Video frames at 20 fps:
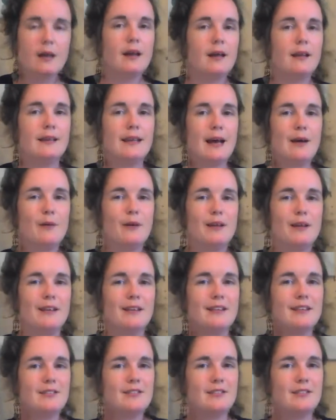Now,
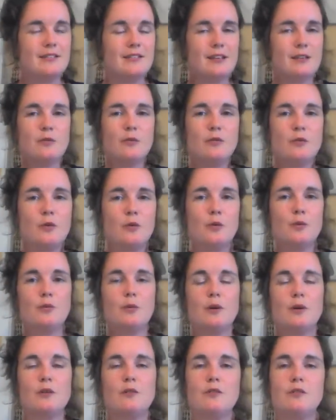this was always
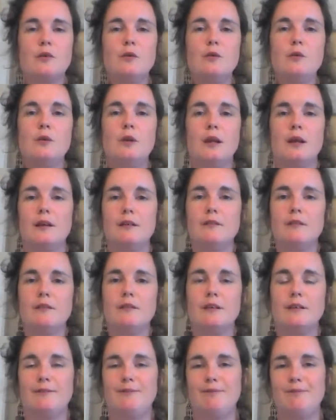one at school that
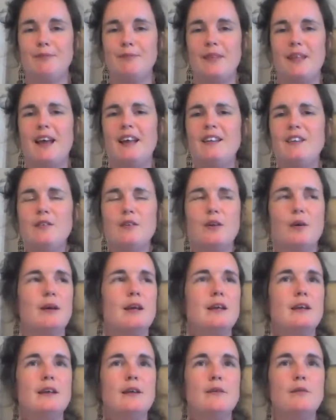I don't know,
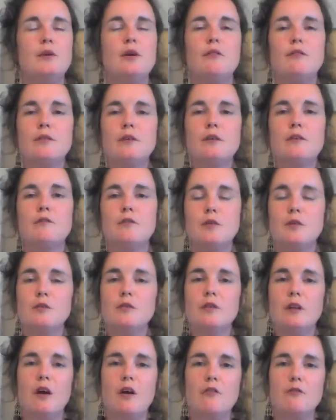it would often confuse
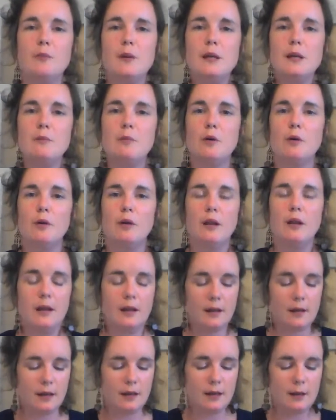a lot of people,
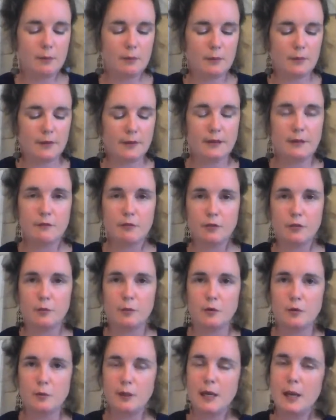the difference
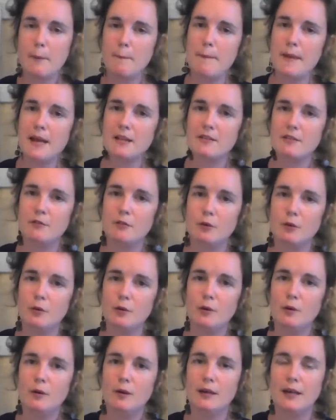between a
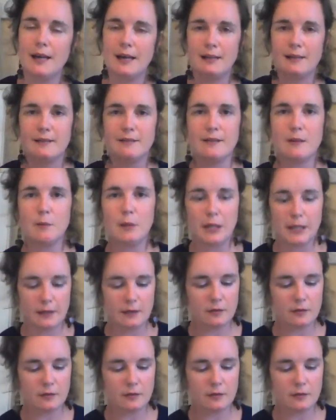metaphor and a simile.